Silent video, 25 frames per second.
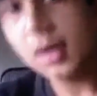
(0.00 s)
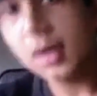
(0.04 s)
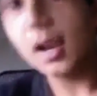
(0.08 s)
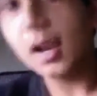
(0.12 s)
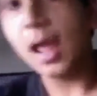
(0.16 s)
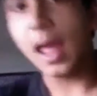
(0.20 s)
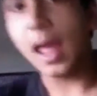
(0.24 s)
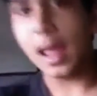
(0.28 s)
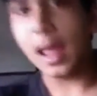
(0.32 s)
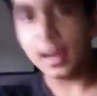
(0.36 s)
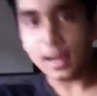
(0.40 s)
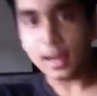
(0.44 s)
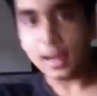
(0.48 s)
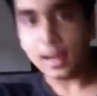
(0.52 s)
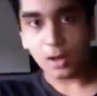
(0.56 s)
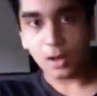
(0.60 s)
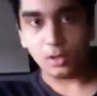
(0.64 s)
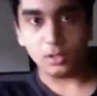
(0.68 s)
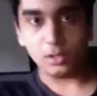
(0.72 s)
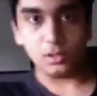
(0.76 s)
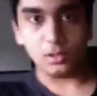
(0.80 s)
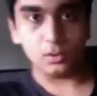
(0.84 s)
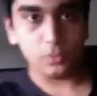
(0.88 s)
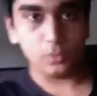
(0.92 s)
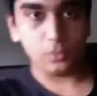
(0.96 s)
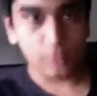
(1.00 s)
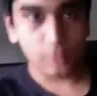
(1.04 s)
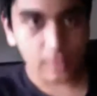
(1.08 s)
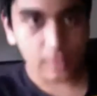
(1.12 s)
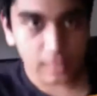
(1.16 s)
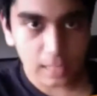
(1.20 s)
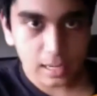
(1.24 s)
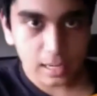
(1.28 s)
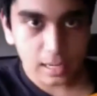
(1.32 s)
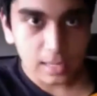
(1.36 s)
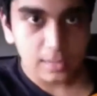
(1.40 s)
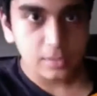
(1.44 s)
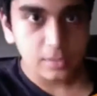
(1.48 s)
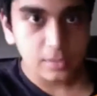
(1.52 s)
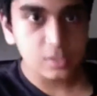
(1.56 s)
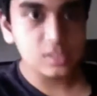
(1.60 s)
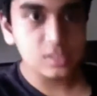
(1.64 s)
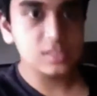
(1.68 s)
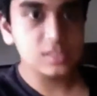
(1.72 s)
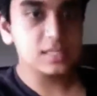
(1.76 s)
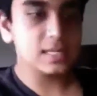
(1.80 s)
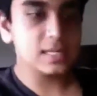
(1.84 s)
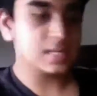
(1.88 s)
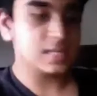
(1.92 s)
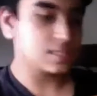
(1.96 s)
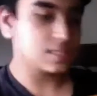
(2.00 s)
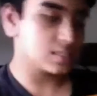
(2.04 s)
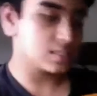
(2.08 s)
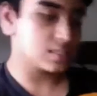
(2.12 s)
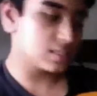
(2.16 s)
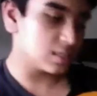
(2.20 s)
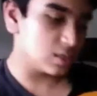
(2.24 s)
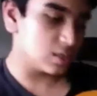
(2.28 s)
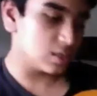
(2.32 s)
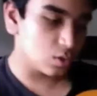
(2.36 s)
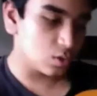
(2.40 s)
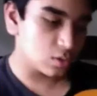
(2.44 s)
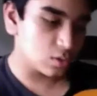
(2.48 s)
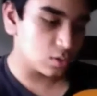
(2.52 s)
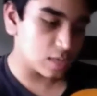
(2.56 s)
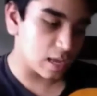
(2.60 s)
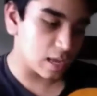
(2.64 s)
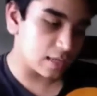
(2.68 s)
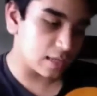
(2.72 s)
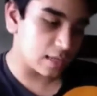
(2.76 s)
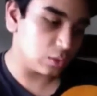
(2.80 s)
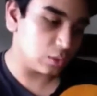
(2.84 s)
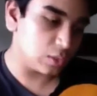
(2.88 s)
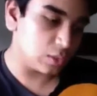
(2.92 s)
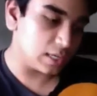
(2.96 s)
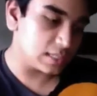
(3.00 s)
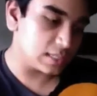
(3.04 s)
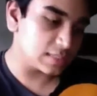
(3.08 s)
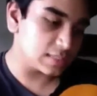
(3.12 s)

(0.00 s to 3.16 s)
and how to do it. You just need to know that you need to